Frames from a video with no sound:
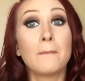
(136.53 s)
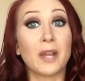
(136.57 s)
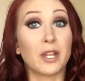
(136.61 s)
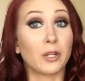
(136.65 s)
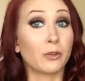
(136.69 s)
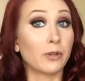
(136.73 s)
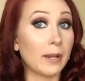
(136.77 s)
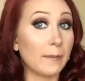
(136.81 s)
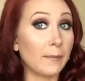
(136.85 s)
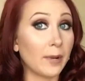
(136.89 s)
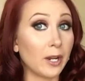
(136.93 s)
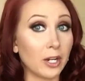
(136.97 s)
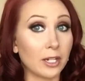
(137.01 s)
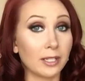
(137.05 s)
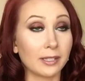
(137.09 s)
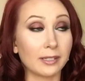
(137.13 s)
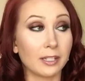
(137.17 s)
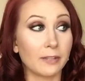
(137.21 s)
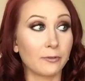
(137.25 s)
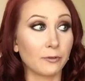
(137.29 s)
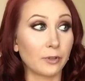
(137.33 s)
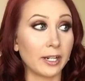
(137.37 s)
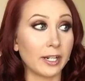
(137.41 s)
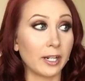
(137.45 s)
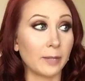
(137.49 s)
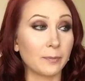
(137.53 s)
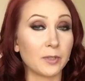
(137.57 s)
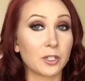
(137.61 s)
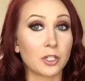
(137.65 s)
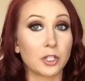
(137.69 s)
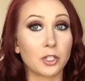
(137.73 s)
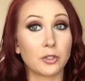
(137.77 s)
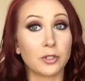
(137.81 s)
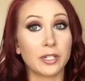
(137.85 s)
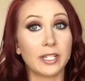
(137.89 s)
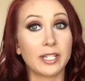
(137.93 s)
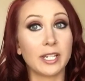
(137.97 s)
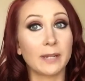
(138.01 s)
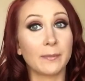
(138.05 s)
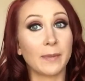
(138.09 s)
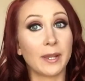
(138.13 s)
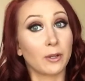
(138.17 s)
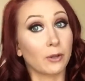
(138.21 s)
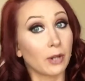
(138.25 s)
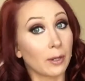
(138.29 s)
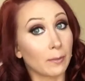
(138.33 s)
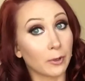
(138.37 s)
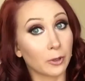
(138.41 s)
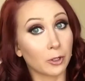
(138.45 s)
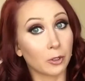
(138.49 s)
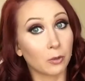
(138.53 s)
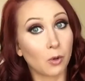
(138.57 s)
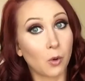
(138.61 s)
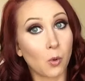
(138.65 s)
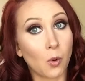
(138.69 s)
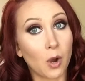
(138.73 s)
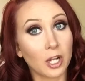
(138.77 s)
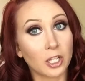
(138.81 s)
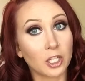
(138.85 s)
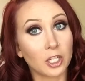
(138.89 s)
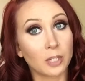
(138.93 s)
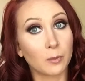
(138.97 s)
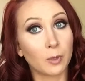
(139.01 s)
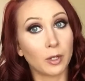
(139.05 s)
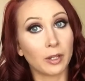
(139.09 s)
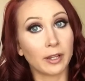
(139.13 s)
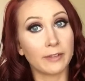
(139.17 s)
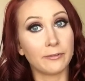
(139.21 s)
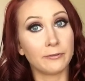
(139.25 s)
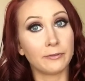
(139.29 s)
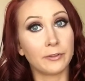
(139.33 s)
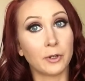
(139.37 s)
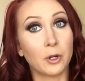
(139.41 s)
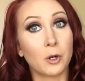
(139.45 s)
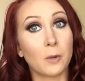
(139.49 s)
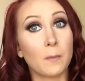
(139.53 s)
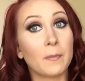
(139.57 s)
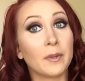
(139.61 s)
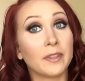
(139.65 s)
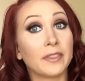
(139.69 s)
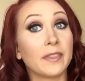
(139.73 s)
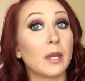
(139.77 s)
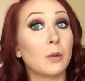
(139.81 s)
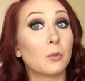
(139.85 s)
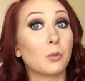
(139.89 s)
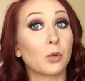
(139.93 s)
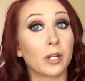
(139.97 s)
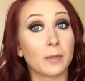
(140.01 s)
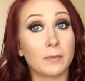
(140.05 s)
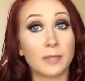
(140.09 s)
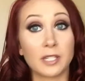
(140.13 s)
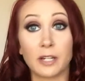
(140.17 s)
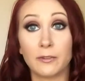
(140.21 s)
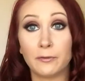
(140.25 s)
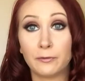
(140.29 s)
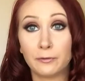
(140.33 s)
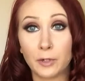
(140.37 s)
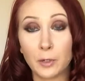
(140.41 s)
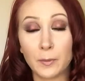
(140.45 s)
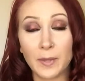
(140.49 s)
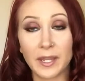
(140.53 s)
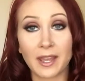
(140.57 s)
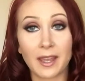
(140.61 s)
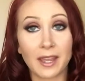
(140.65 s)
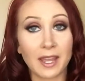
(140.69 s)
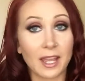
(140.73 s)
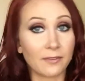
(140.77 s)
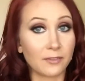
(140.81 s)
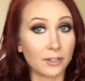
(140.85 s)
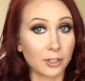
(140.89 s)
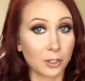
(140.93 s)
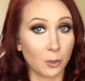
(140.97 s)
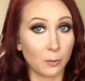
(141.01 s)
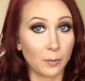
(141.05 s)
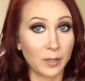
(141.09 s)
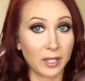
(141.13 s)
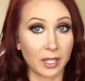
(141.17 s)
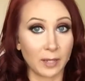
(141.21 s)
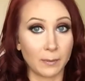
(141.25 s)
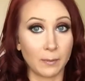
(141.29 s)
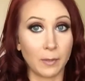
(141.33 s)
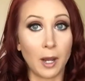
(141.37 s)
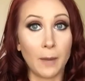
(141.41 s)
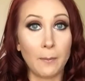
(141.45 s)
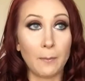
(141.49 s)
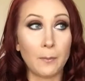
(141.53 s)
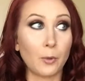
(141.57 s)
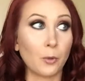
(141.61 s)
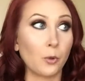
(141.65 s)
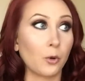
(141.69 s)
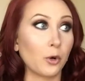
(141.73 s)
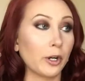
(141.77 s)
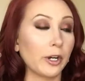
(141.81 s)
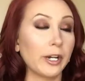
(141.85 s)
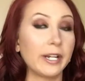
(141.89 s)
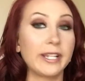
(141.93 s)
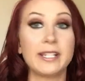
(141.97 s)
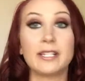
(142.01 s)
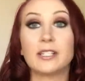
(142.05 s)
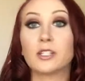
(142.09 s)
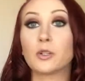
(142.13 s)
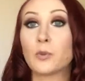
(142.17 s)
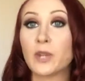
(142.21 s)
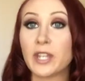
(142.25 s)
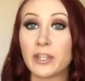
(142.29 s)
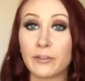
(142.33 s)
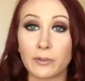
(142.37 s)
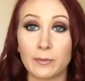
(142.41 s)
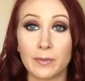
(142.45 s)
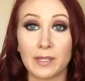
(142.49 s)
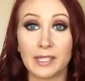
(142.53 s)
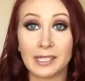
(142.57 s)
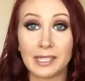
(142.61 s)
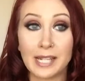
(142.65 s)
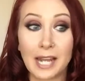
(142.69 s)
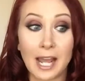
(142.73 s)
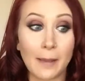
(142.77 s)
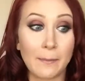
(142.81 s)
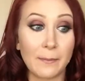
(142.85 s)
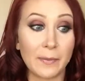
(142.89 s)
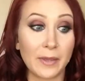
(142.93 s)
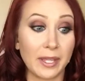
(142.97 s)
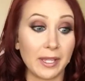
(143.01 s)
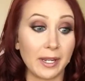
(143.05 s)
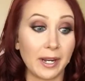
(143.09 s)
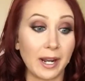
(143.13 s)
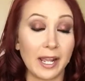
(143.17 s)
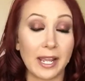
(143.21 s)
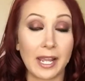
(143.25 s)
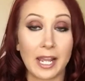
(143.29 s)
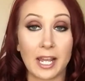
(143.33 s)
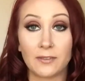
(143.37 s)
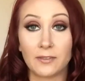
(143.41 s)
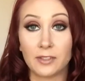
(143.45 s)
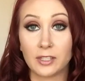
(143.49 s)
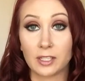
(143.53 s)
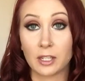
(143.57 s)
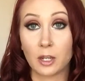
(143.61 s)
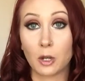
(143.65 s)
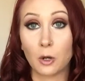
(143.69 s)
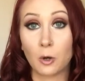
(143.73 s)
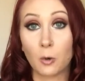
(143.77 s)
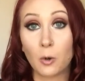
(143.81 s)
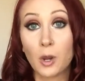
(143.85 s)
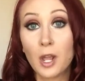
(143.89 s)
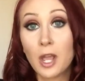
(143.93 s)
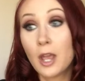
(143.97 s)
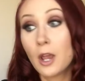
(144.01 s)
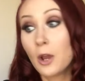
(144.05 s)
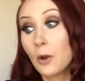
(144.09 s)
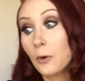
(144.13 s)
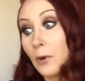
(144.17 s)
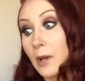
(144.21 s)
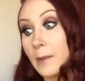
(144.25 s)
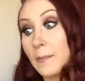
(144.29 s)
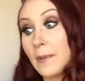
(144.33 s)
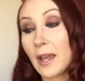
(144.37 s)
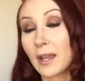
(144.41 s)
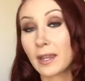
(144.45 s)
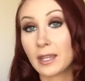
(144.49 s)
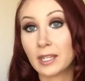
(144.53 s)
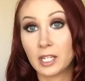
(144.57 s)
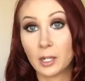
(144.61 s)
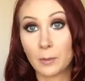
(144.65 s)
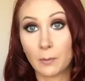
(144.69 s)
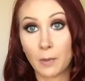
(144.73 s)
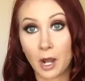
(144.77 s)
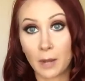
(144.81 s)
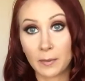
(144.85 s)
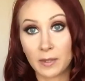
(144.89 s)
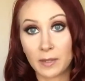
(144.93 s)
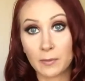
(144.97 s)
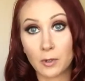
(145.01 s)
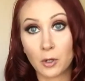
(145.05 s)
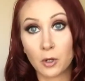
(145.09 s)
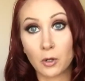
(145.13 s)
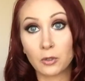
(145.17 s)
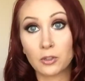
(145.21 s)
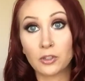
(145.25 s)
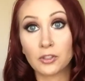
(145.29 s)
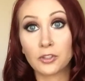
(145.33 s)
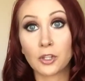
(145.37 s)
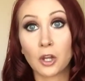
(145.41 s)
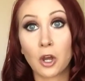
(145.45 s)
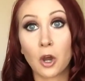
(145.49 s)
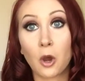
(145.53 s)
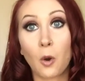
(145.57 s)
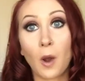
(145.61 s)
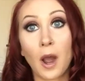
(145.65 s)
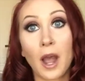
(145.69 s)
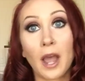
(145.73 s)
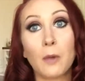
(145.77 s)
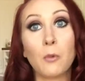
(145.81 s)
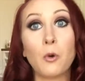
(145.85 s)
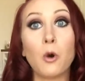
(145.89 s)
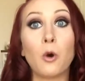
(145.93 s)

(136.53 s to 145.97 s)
my grandparents live right up the street and my grandmother will watch him while I film. But then when I'm done filming, I have to go pick him up, or he's awake from his nap and I have to go right back into mommy mode. So